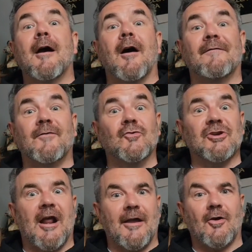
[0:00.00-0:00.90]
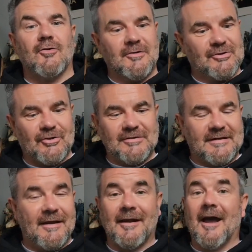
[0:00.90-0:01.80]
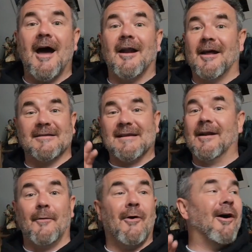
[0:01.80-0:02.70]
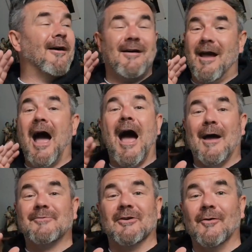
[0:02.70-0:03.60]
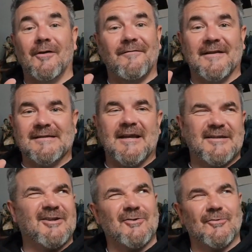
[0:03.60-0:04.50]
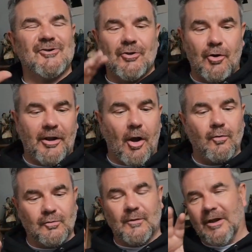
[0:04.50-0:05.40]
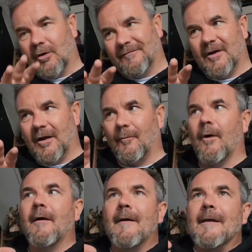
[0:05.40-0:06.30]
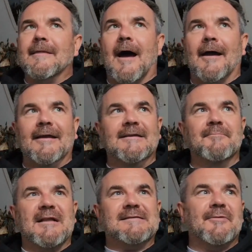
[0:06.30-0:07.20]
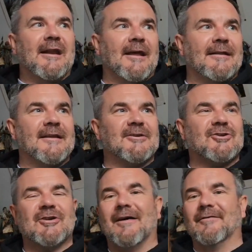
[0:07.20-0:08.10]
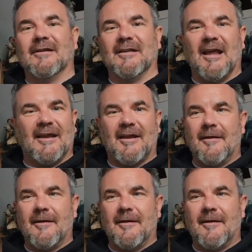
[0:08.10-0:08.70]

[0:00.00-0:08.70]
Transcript: future icon sort of thing. And I tell you what, absolutely fantastic. So the story goes with Oddfellow that he's meant to be this traveling